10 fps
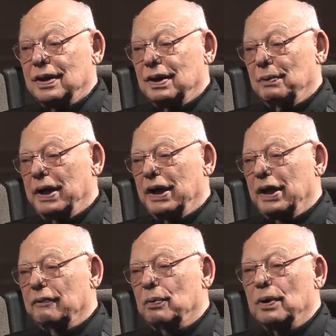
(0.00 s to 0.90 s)
And we had
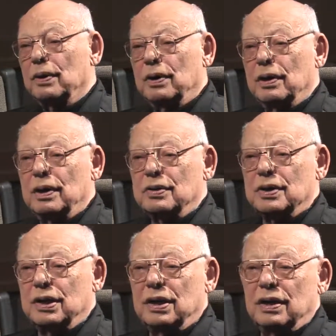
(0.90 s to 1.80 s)
F-100s
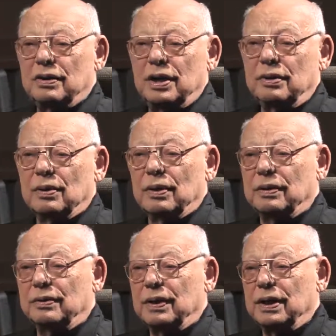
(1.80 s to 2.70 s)
and
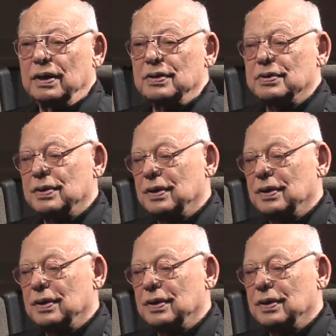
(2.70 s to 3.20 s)
T-33s.